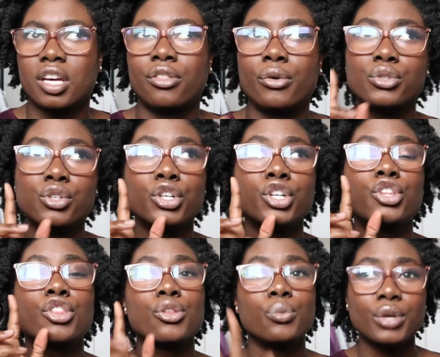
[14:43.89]
and those are
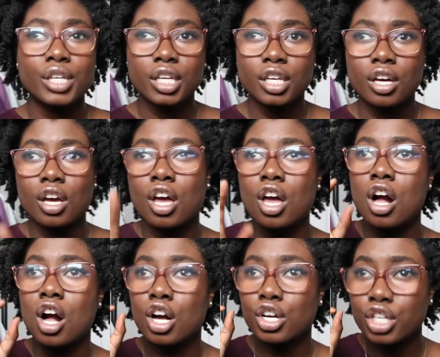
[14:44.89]
3
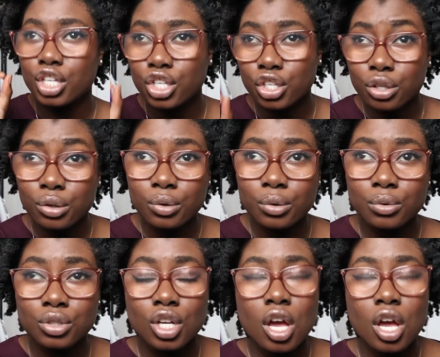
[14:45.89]
huge